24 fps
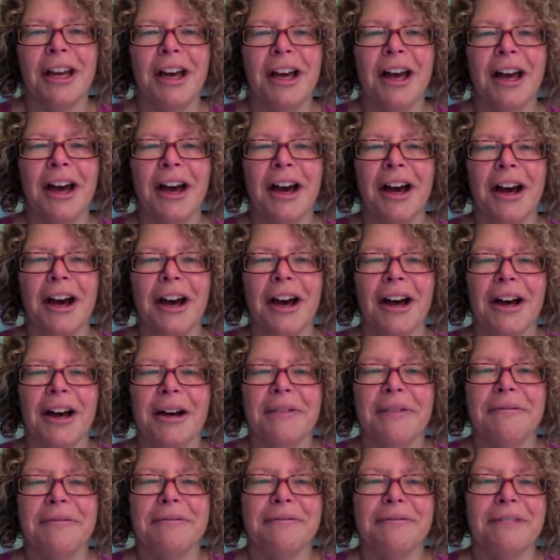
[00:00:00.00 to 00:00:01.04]

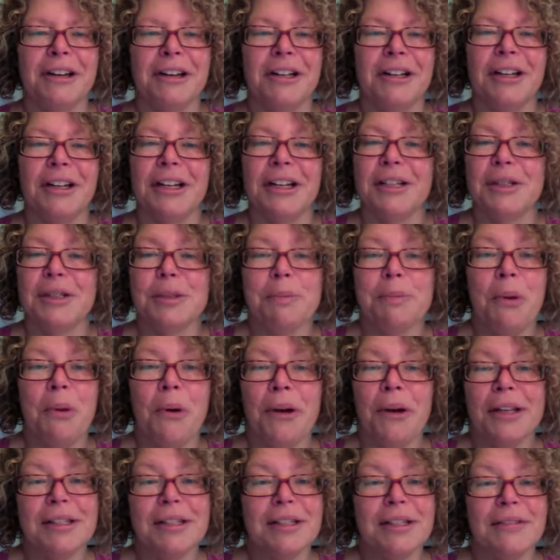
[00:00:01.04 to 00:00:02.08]
various points
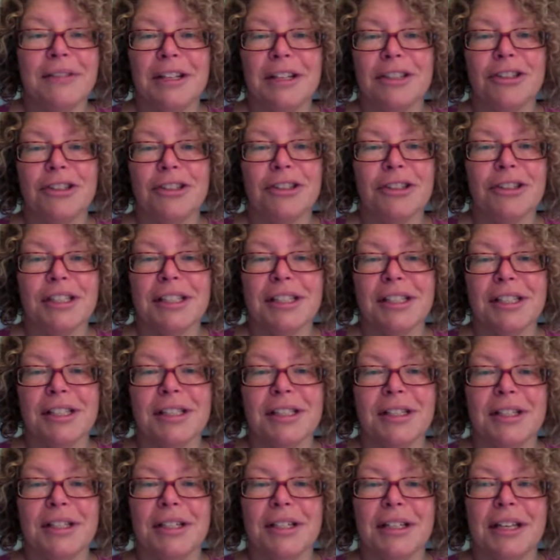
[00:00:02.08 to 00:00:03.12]
of interest
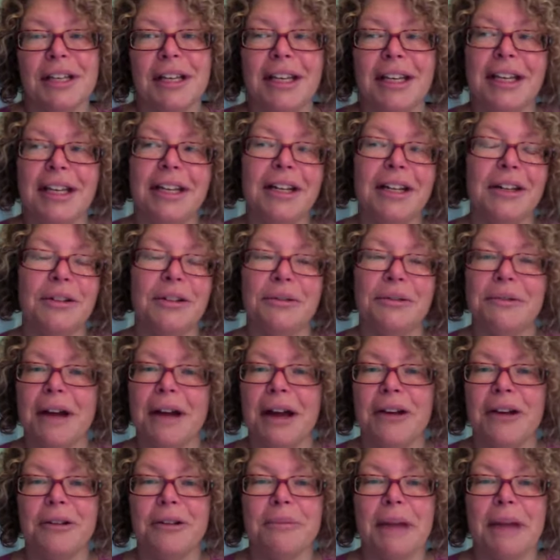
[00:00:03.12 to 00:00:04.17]
in and around
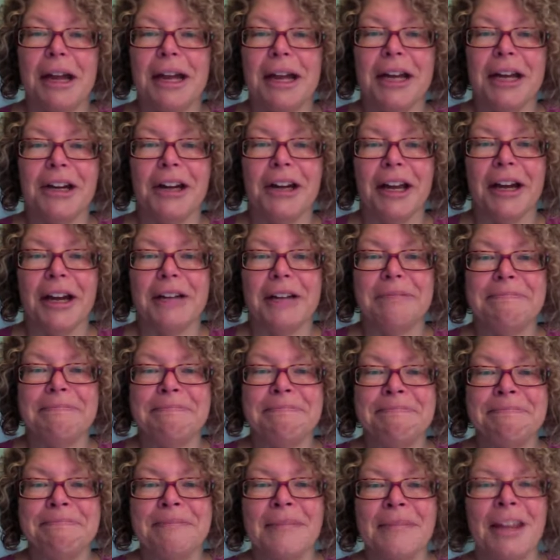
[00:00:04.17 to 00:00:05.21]
my area.
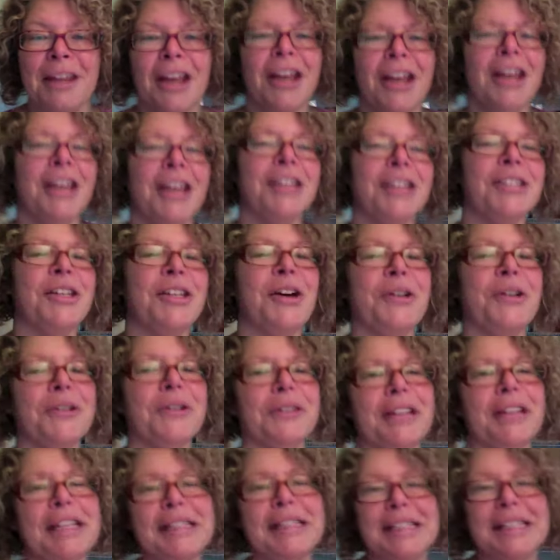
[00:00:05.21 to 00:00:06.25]
So, let's
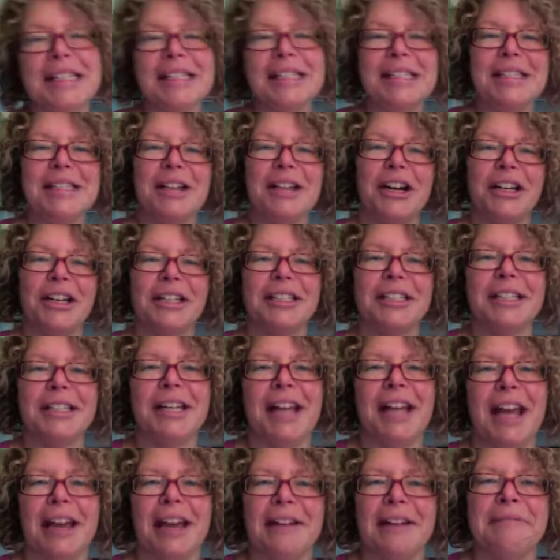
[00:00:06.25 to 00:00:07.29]
get started today.
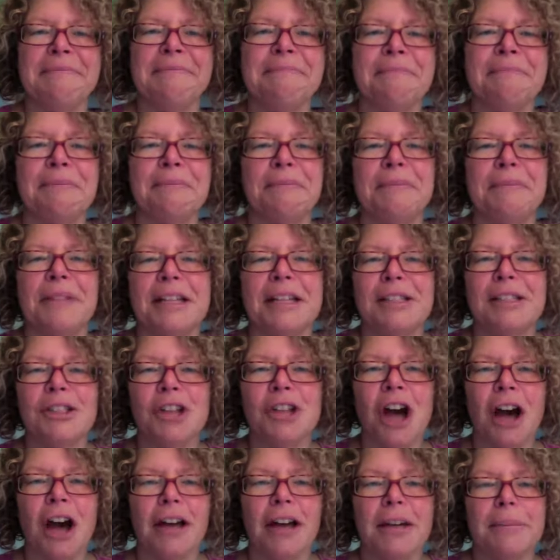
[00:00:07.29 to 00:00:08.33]
Let's talk
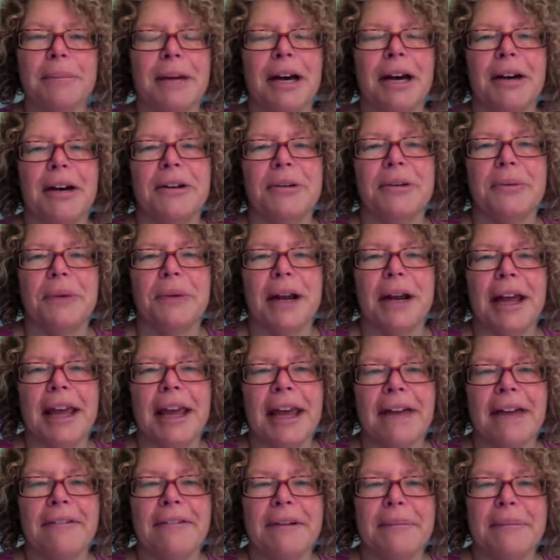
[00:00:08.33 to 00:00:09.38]
about what I have on
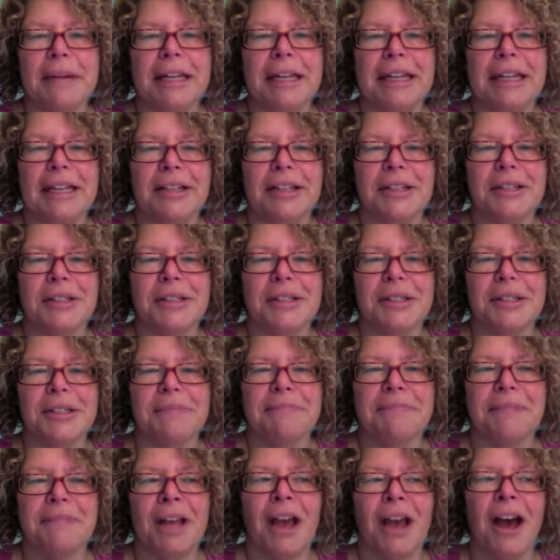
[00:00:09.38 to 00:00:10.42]
my needles.
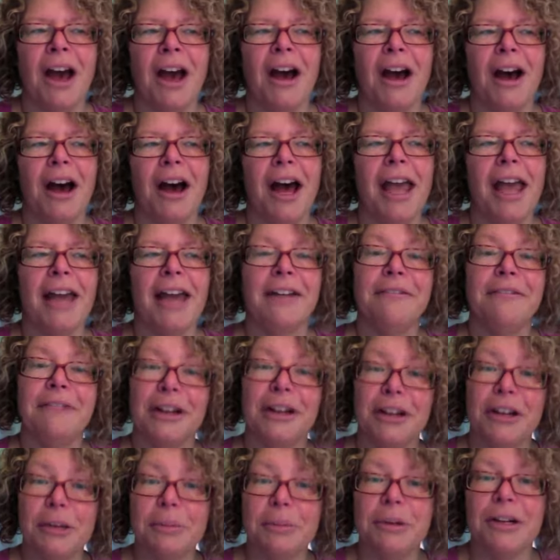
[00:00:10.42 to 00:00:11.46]
I had a very
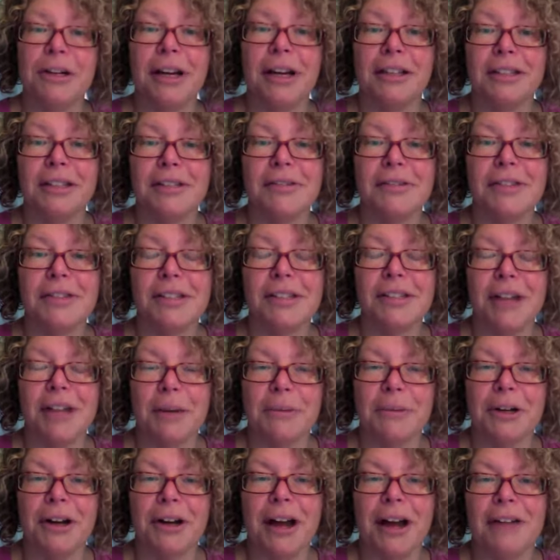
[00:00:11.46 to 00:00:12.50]
productive summer. I
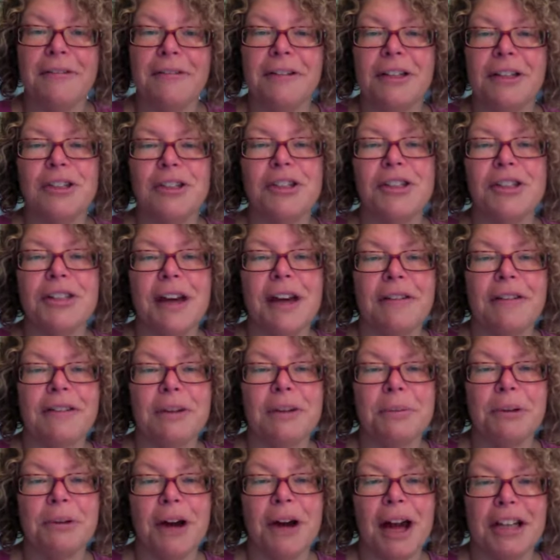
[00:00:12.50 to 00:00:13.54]
finished several
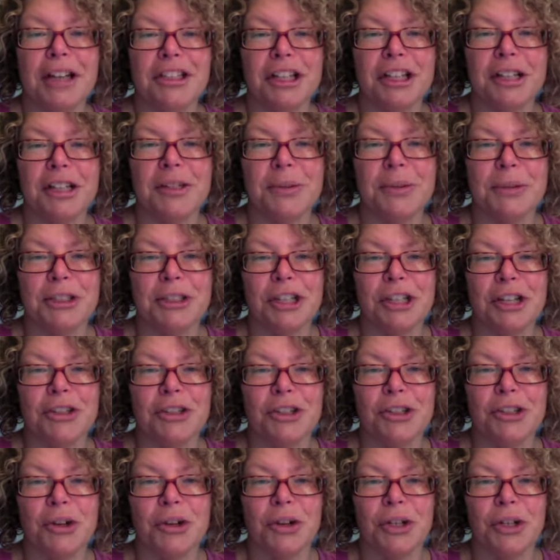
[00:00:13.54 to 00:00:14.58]
projects, which I'll show
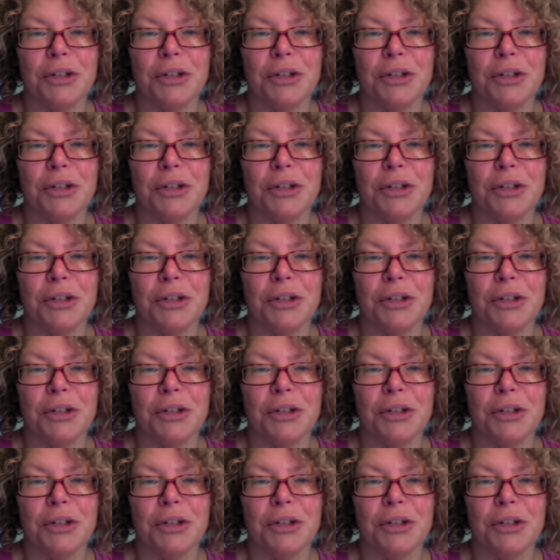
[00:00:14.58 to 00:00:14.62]
you.